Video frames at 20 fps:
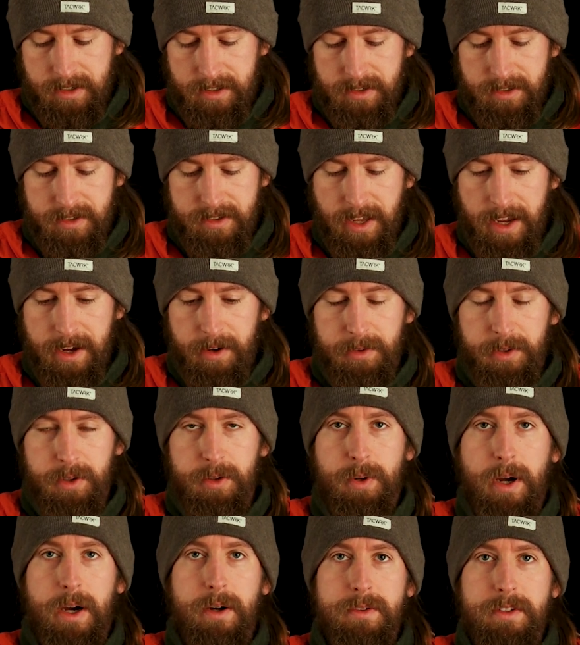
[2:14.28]
stay on the
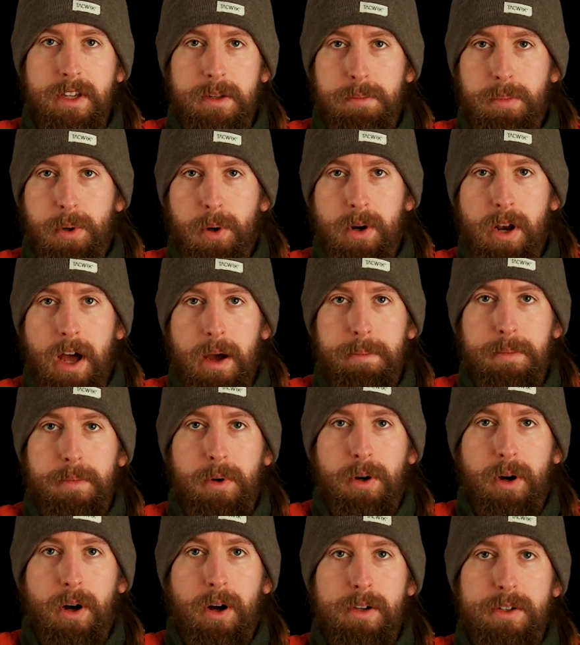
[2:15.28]
ground and pull up
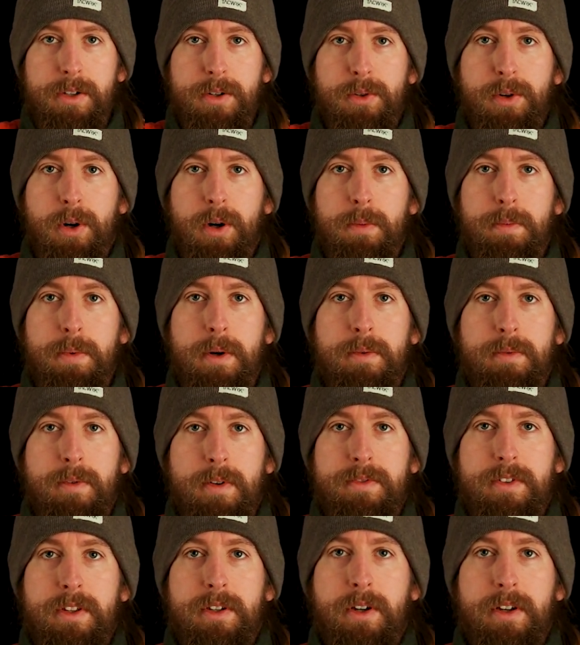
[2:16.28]
all the rope
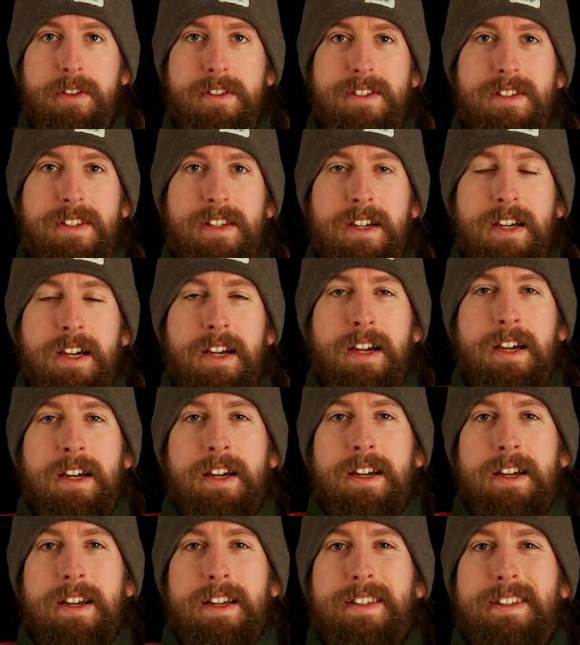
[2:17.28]
with the knots,
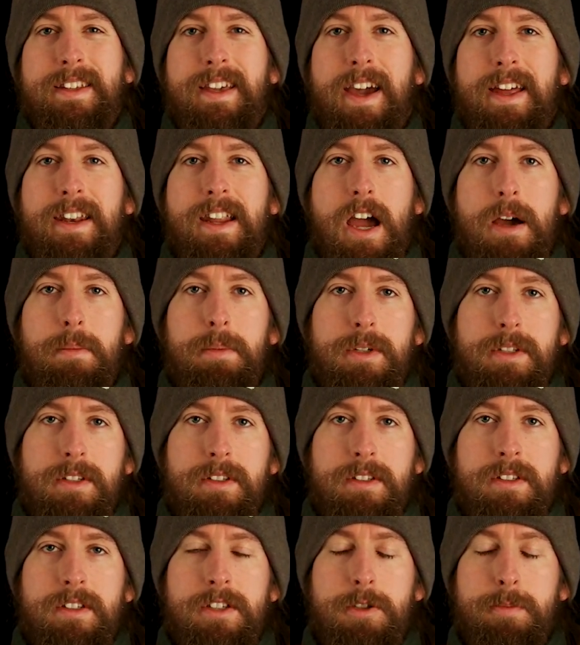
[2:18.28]
it can
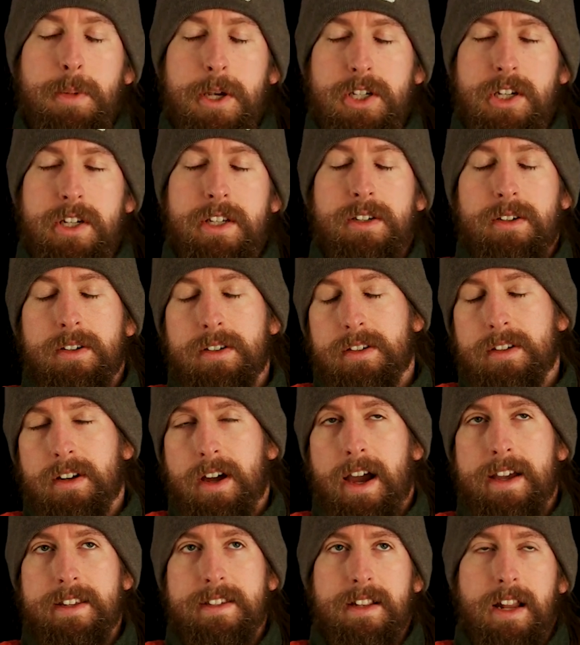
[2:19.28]
happen, especially on
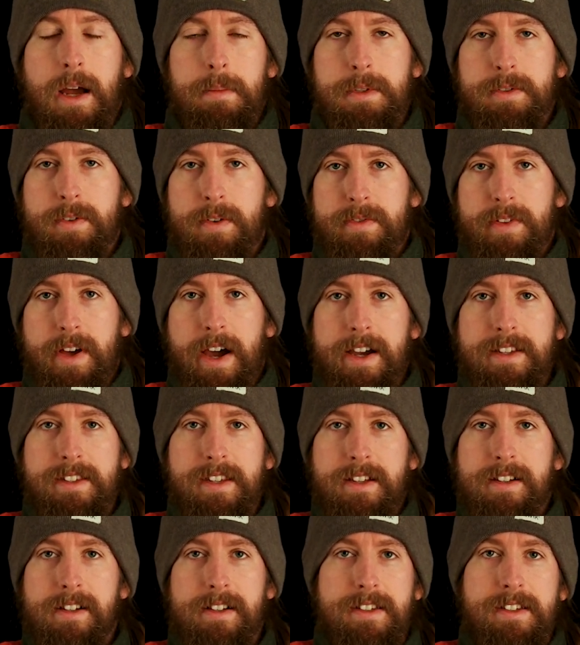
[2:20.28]
ice climbs with
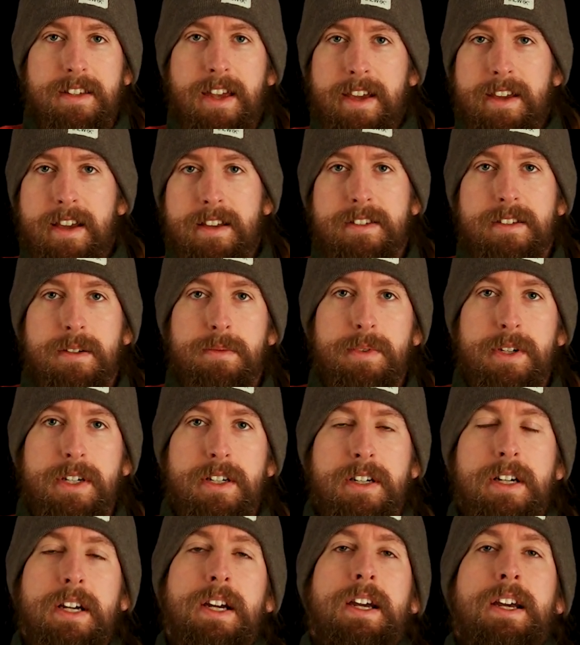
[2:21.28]
icicles hanging
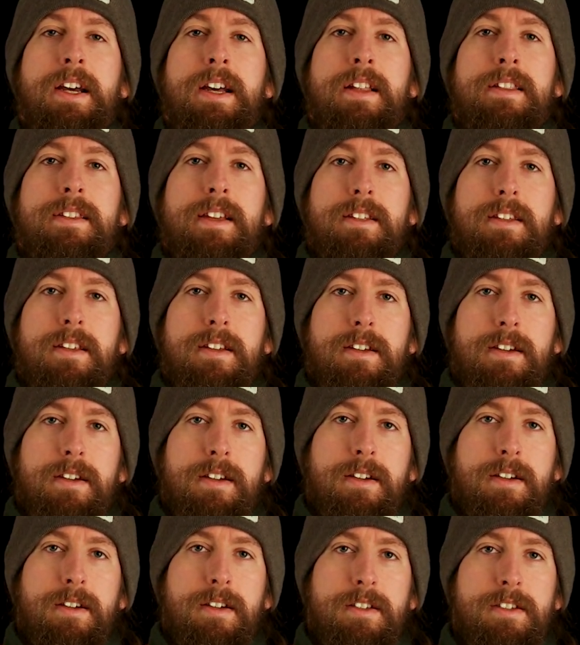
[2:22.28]
somewhere, that the
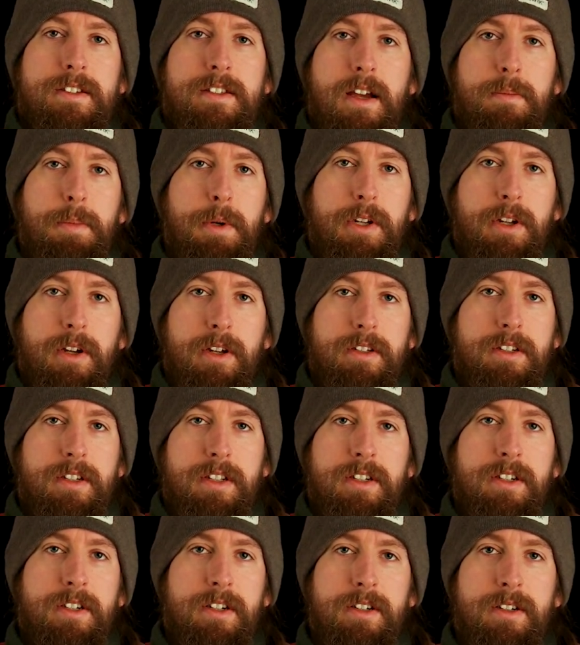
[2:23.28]
stopper knot
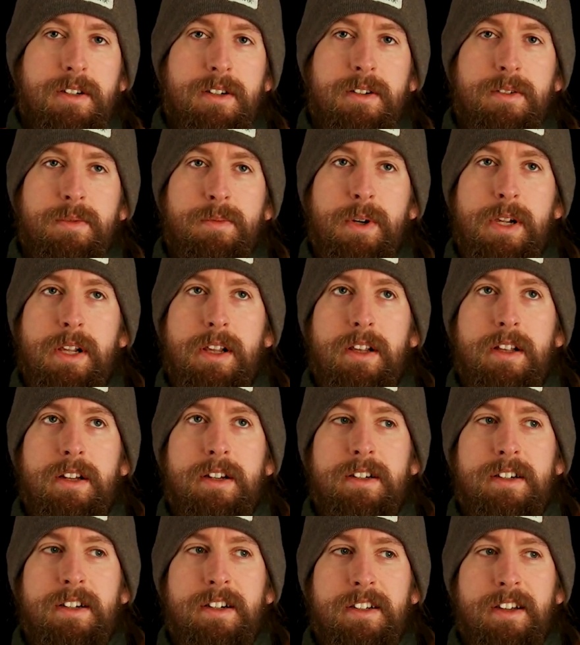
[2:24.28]
will
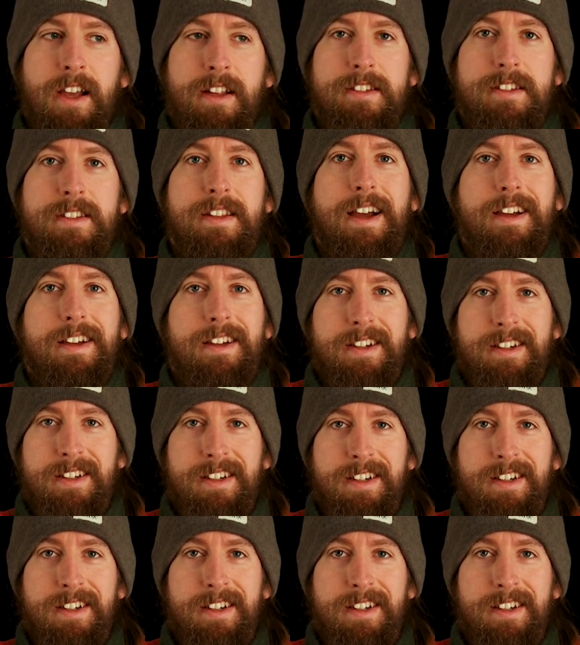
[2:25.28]
get stuck.